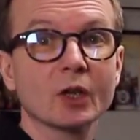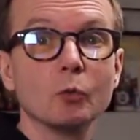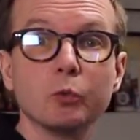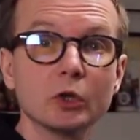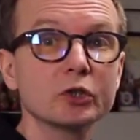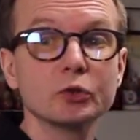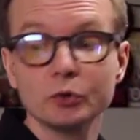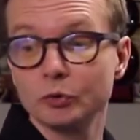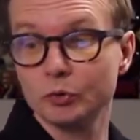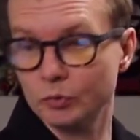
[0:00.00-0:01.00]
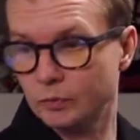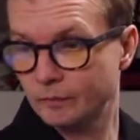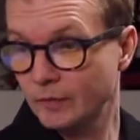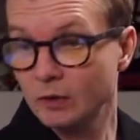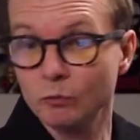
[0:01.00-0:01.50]
What do you do?
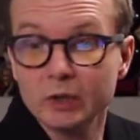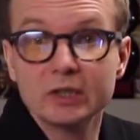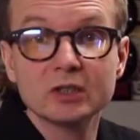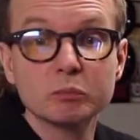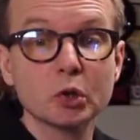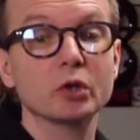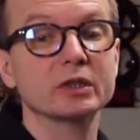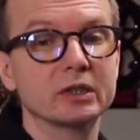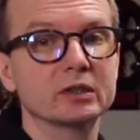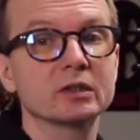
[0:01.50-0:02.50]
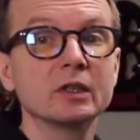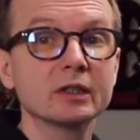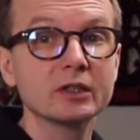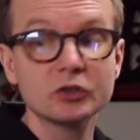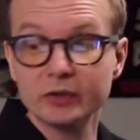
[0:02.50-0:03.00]
What is the process?
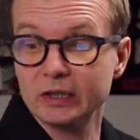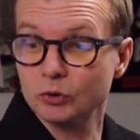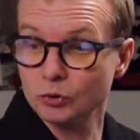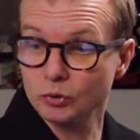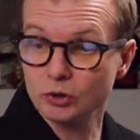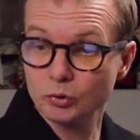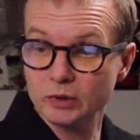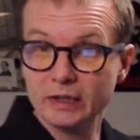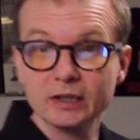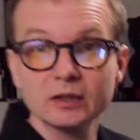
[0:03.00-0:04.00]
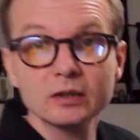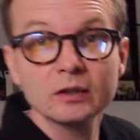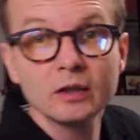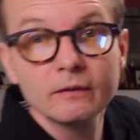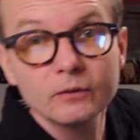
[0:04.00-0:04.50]
Let's try to do it together
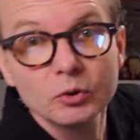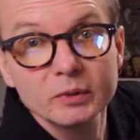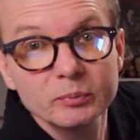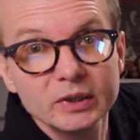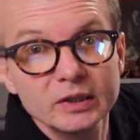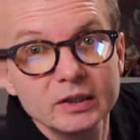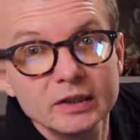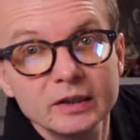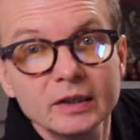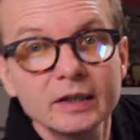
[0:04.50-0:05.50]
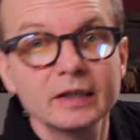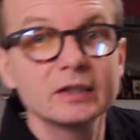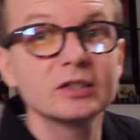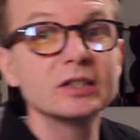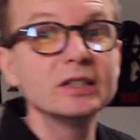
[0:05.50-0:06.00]
from the beginning and
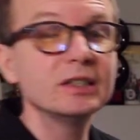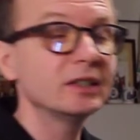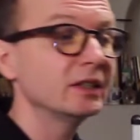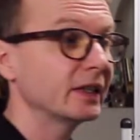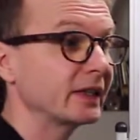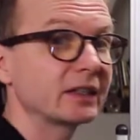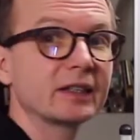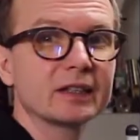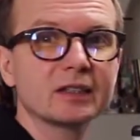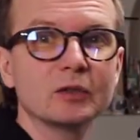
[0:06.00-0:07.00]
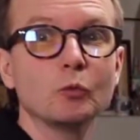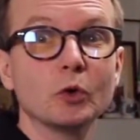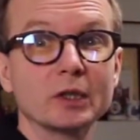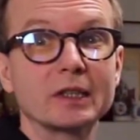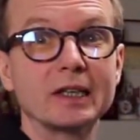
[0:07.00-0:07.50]
see exactly
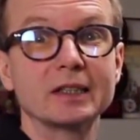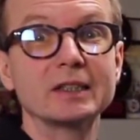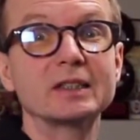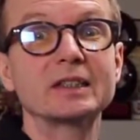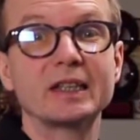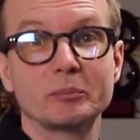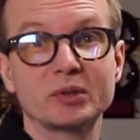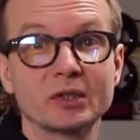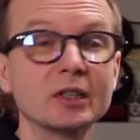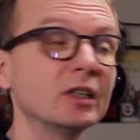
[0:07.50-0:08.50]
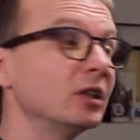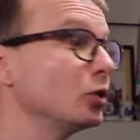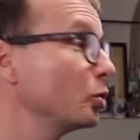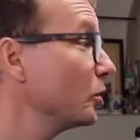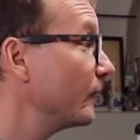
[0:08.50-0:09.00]
what are the steps
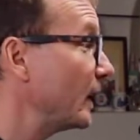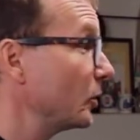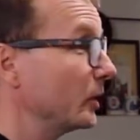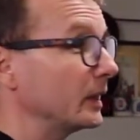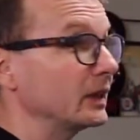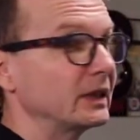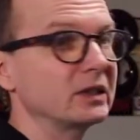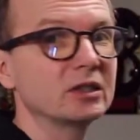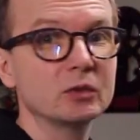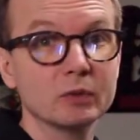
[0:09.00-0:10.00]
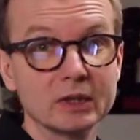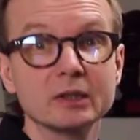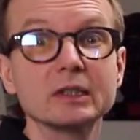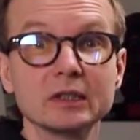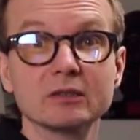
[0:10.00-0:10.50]
to evaluate it and see whether
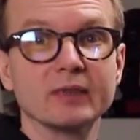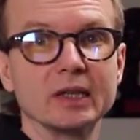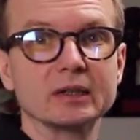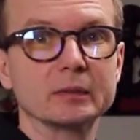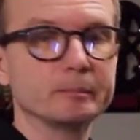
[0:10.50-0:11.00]
it is valid.